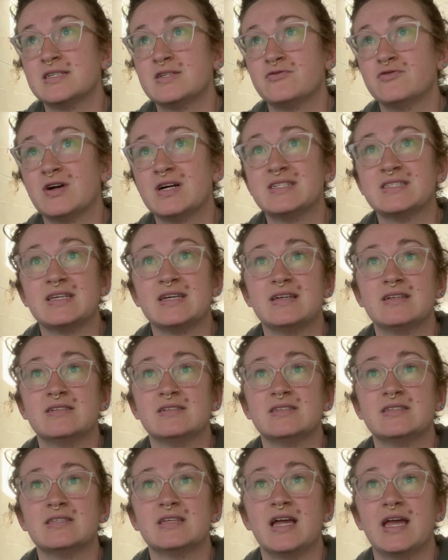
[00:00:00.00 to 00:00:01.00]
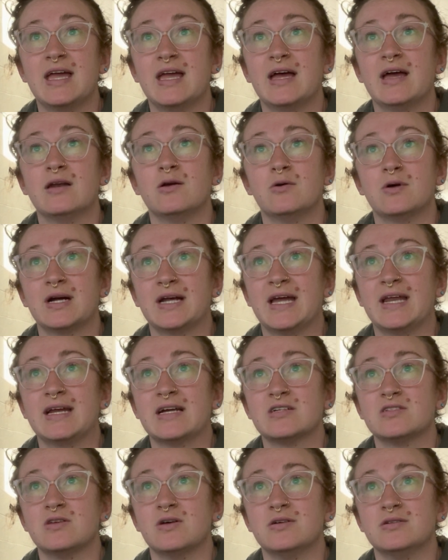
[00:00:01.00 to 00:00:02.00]
resins, and
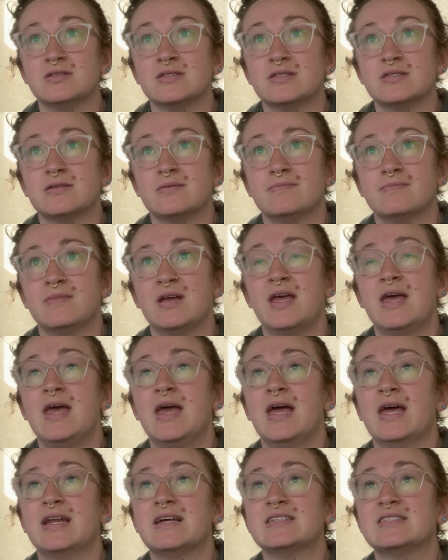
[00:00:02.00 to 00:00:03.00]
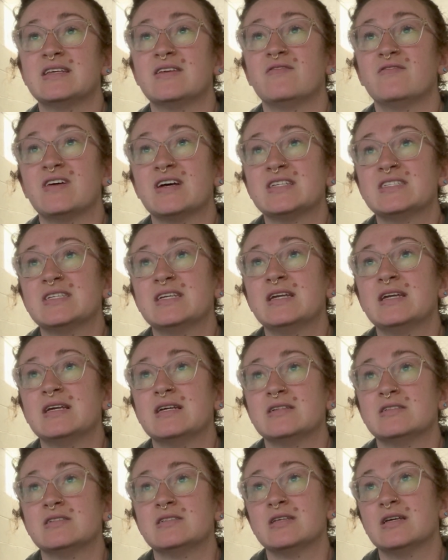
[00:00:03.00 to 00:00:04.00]
organic salts. It has invested
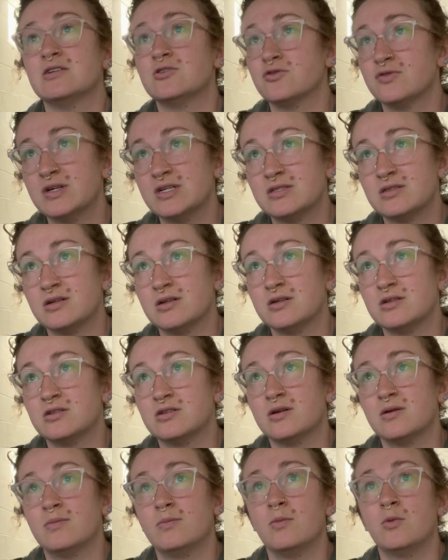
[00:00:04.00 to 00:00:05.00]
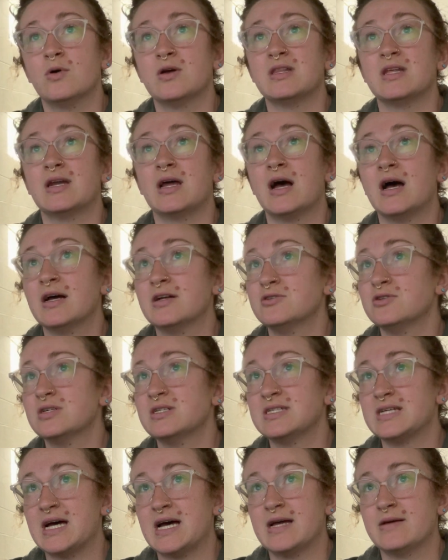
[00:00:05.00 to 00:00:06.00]
in such research more than 100
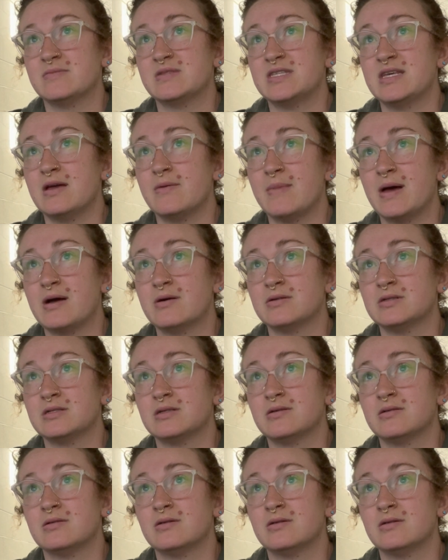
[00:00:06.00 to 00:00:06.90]
times the amount